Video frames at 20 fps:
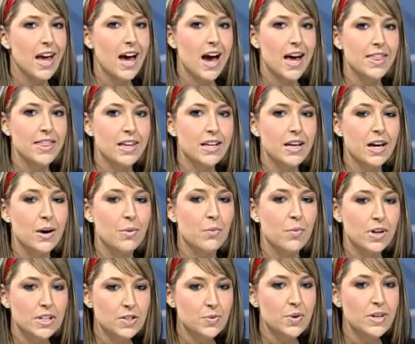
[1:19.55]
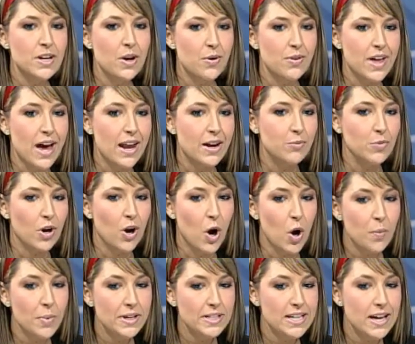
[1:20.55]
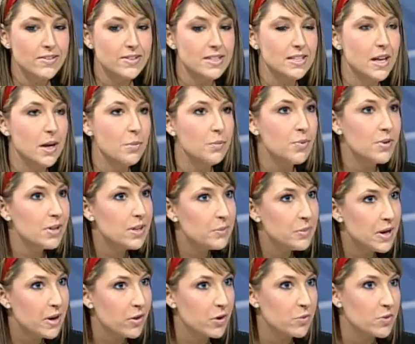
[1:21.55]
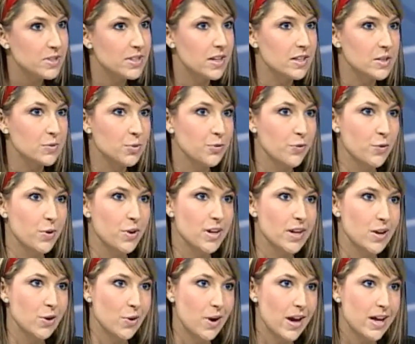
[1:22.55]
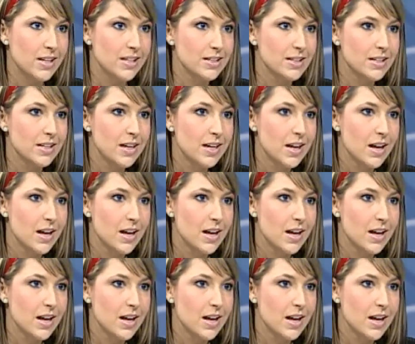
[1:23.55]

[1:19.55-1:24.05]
I think once we know that, and we're hoping to have some preliminary results before the year end,